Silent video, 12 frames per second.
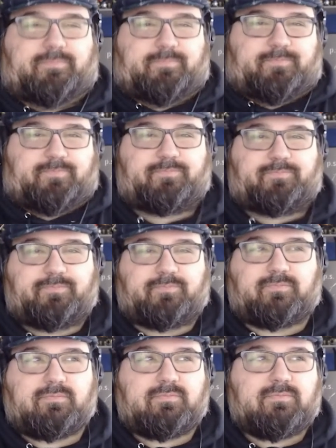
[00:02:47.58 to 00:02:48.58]

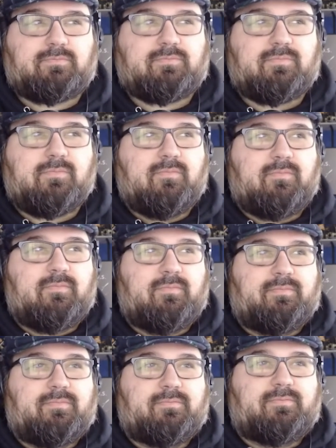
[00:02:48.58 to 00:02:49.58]

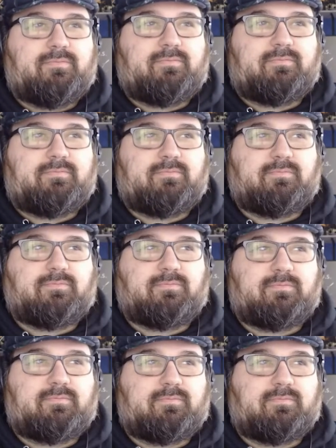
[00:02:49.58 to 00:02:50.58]

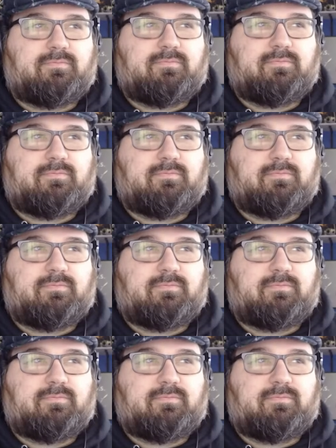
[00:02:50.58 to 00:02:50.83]
(not speaking)